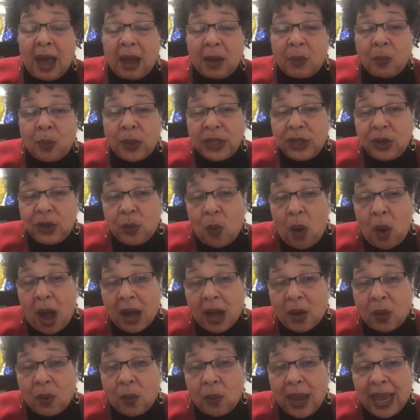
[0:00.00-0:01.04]
when you
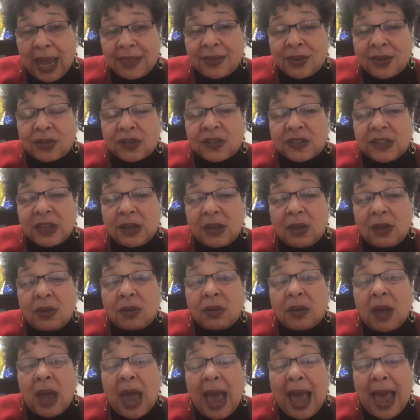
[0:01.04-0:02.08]
walk away, there's still